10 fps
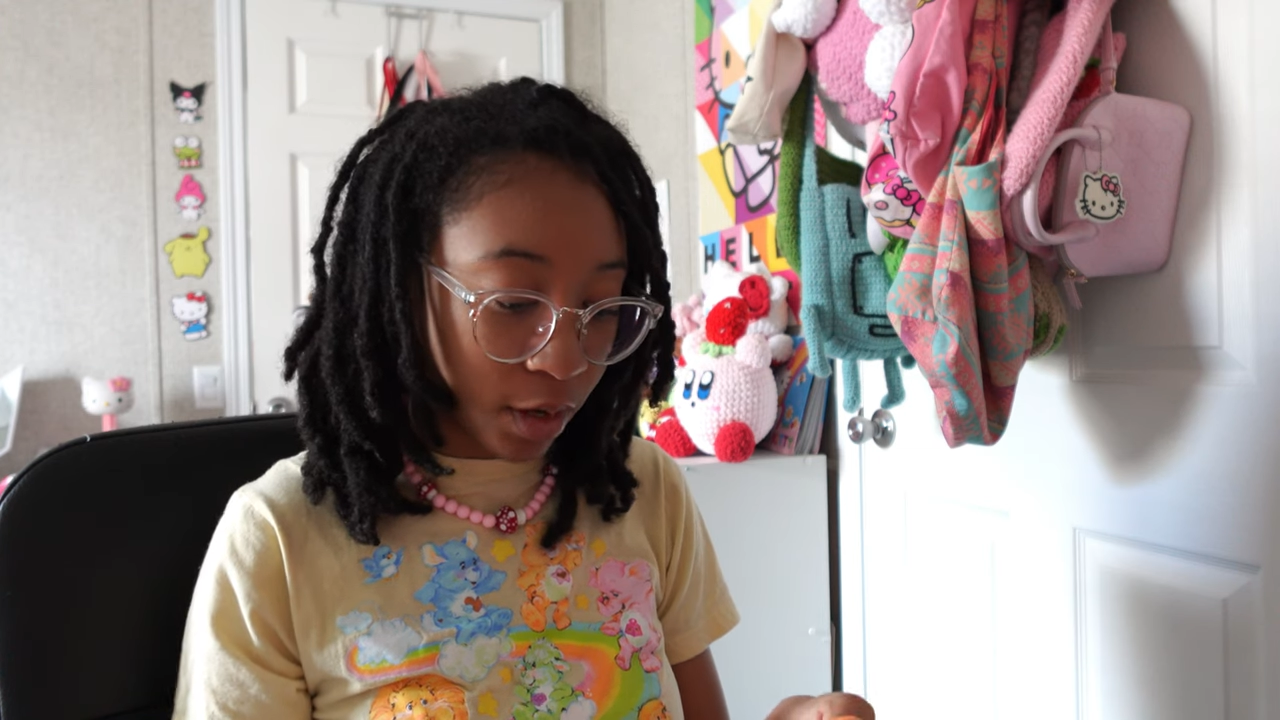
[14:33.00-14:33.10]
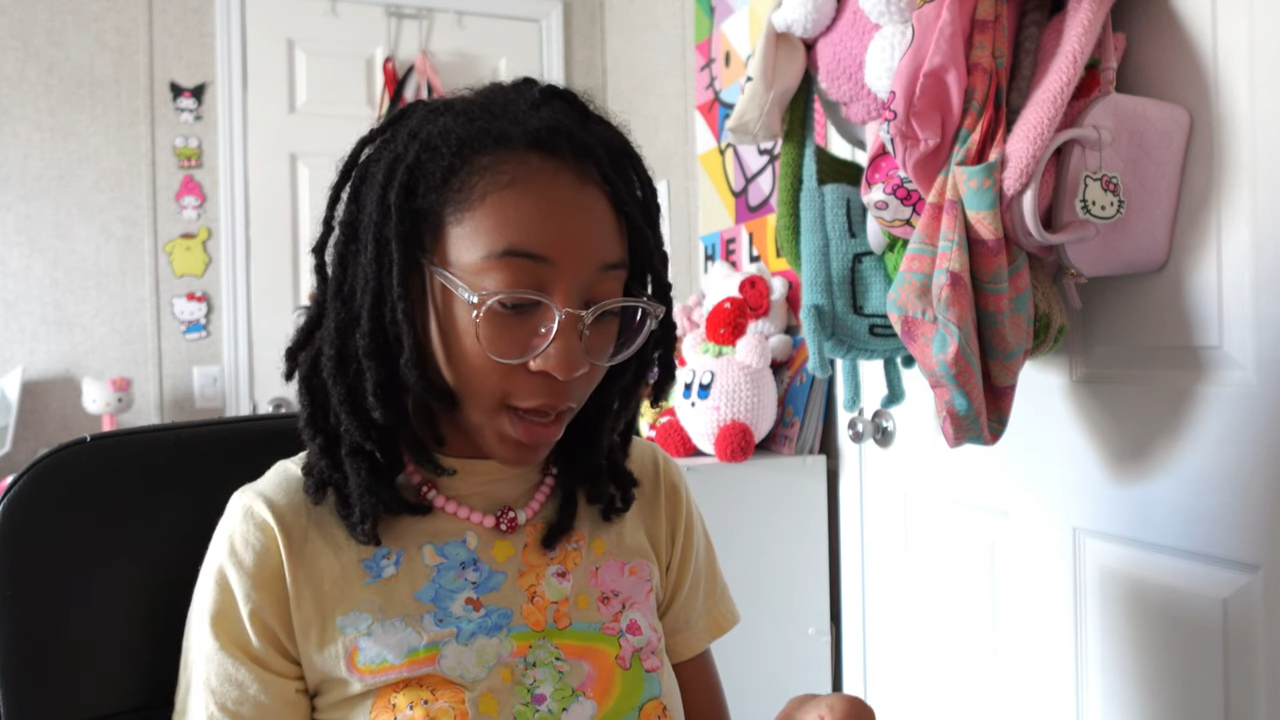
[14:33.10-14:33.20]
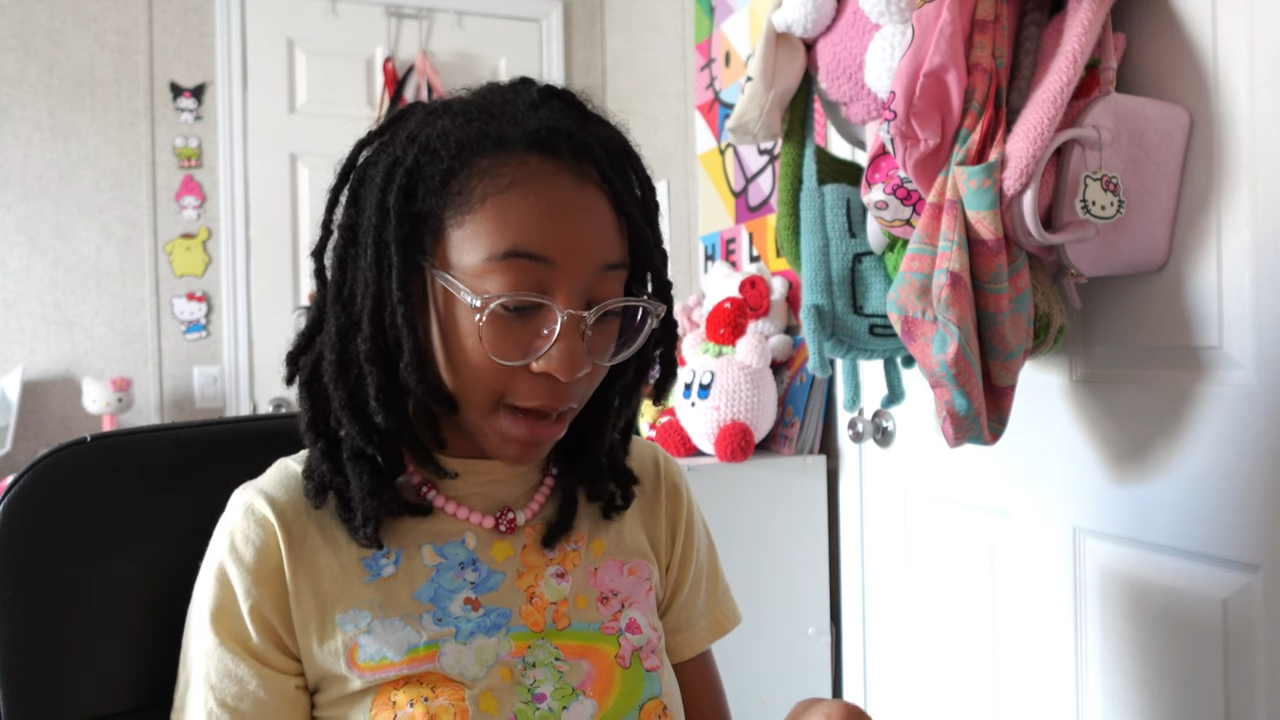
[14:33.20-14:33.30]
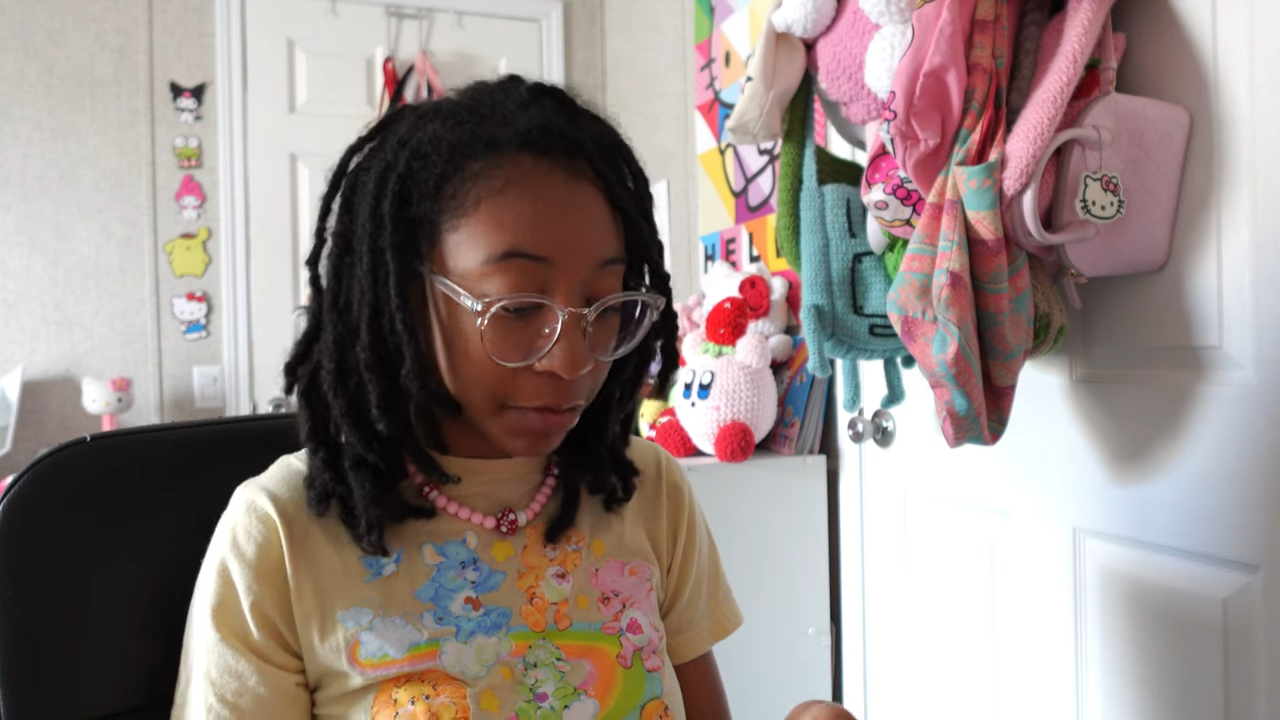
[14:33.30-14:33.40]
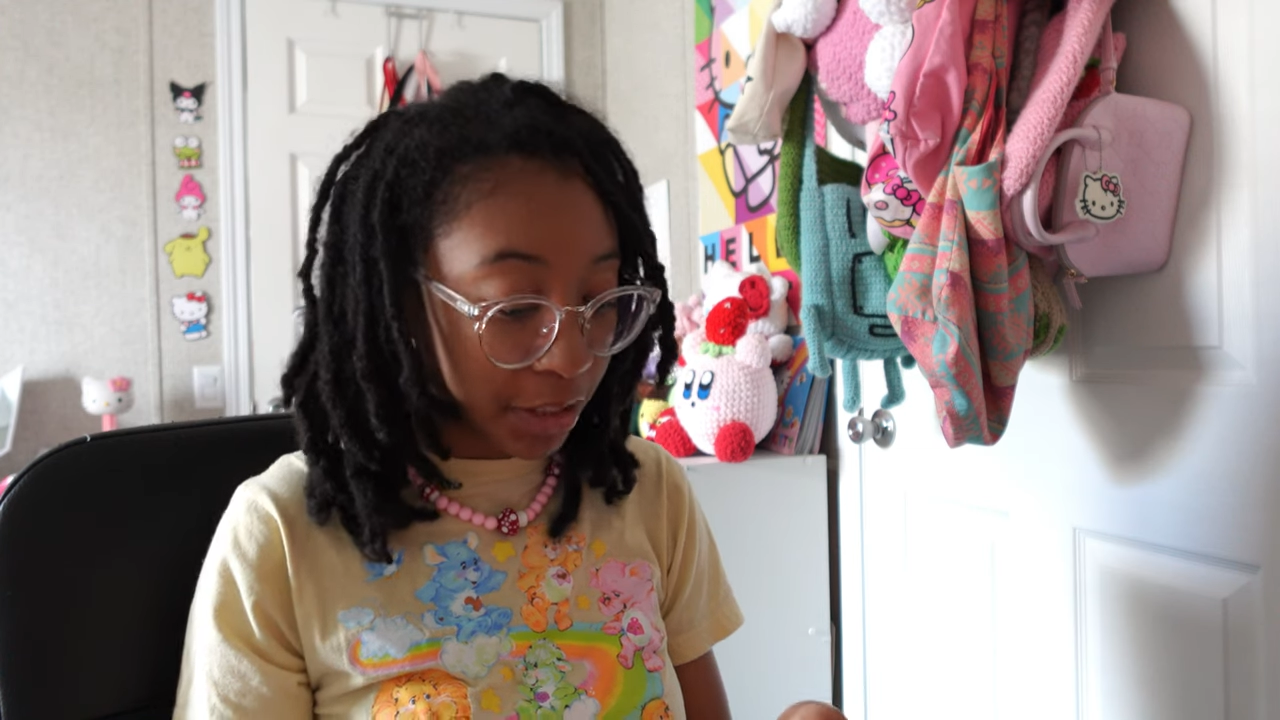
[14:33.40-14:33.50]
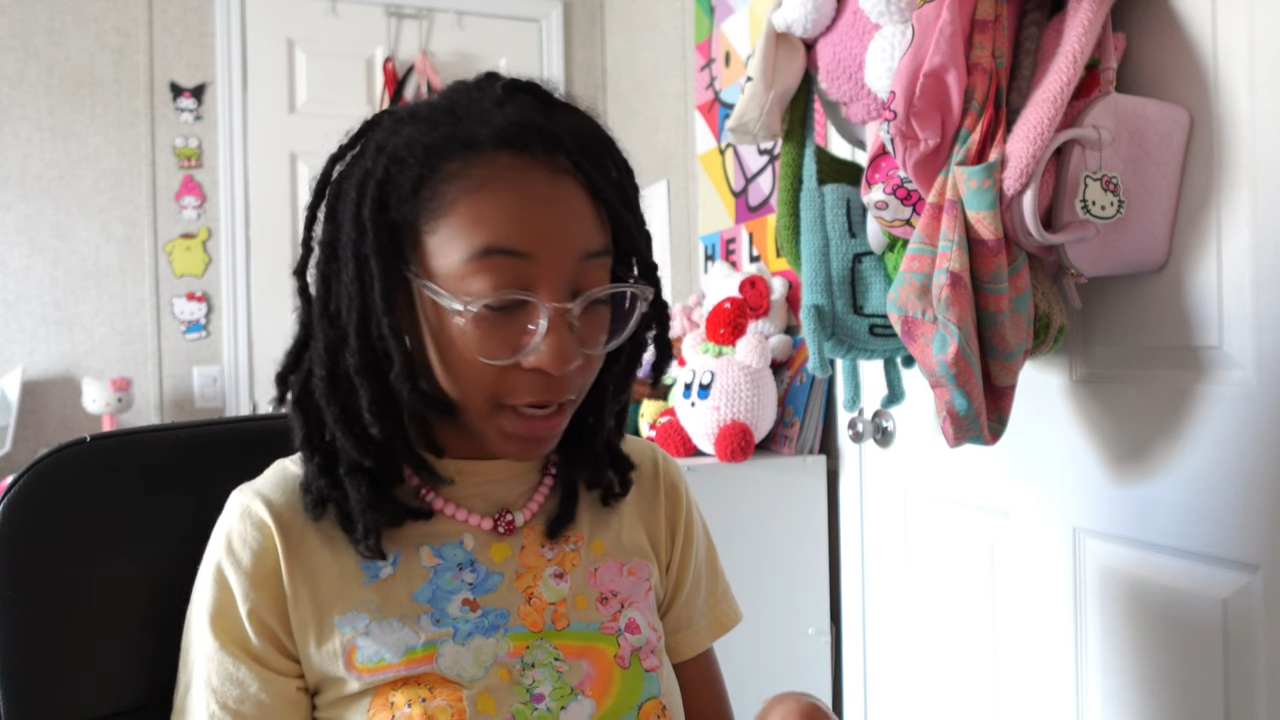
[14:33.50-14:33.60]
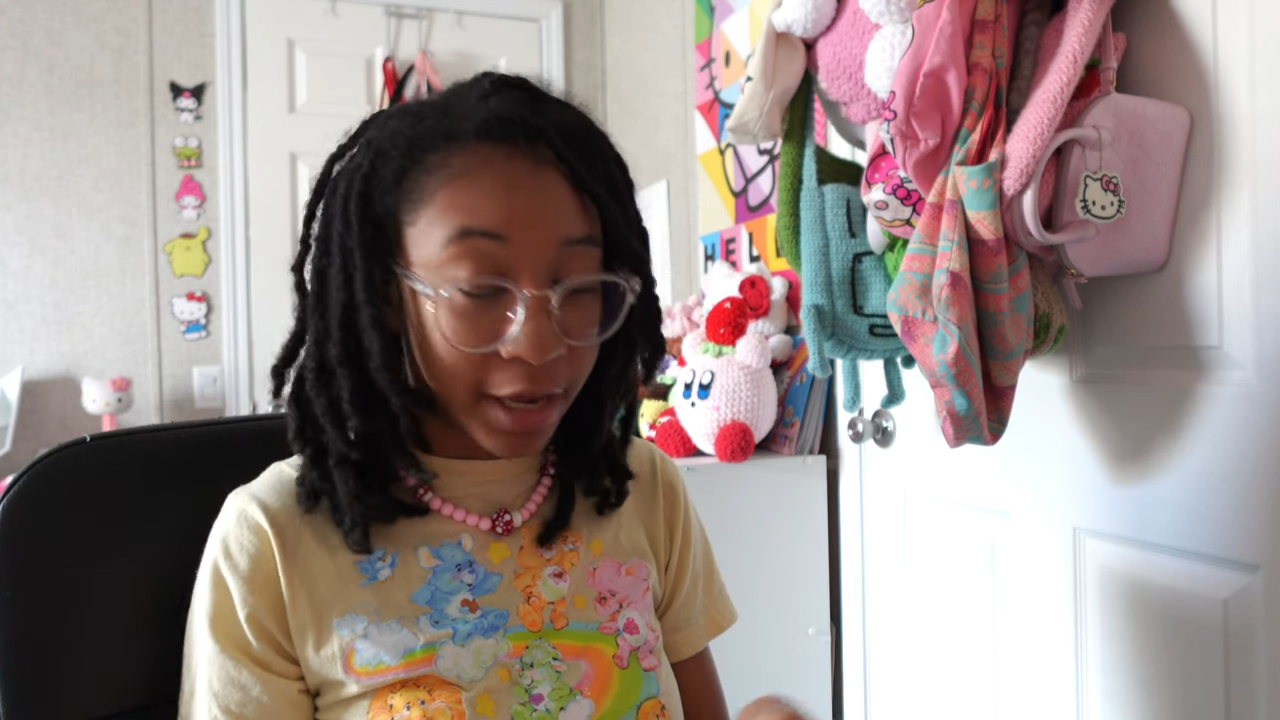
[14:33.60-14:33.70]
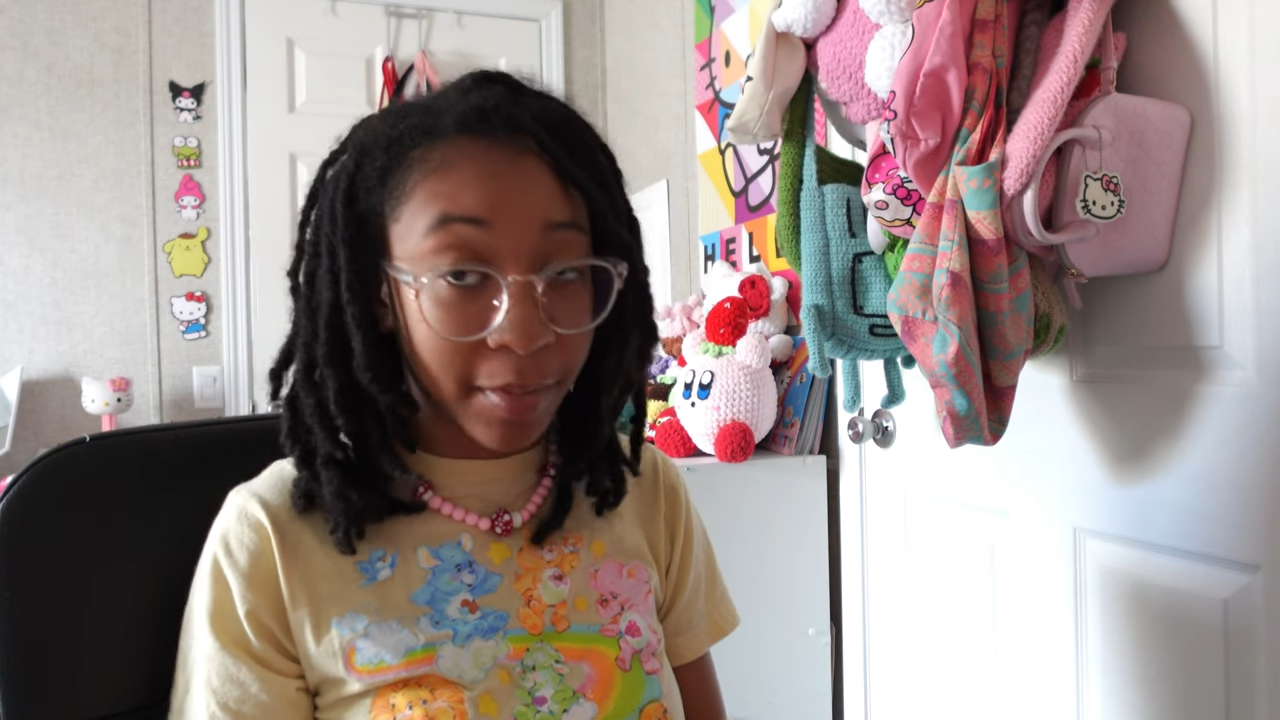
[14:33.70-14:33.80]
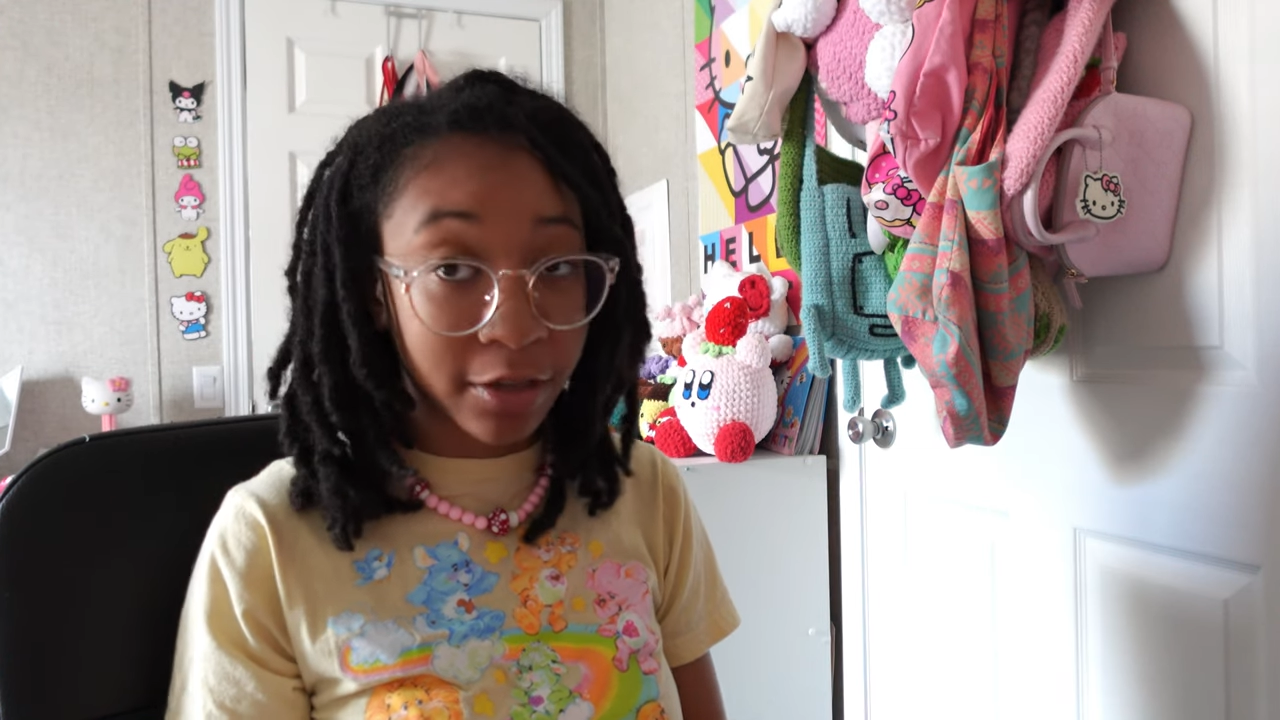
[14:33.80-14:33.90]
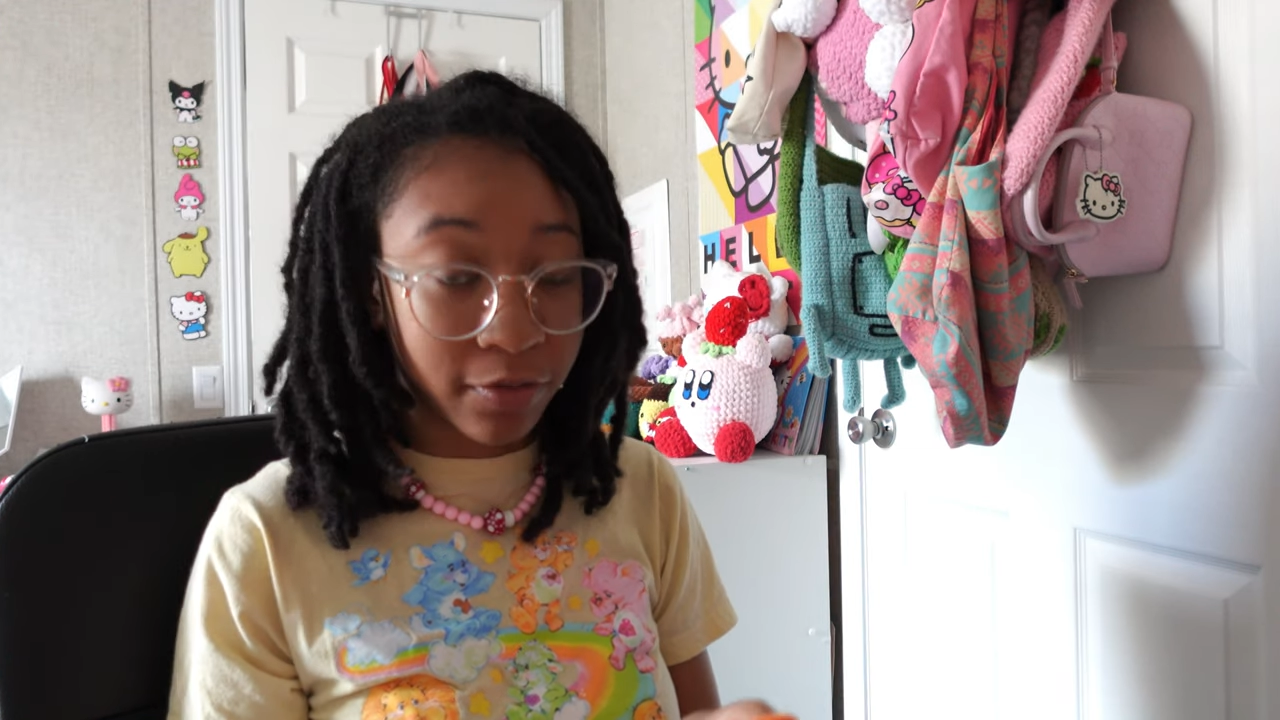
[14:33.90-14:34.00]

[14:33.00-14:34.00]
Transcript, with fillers: I'll see the emails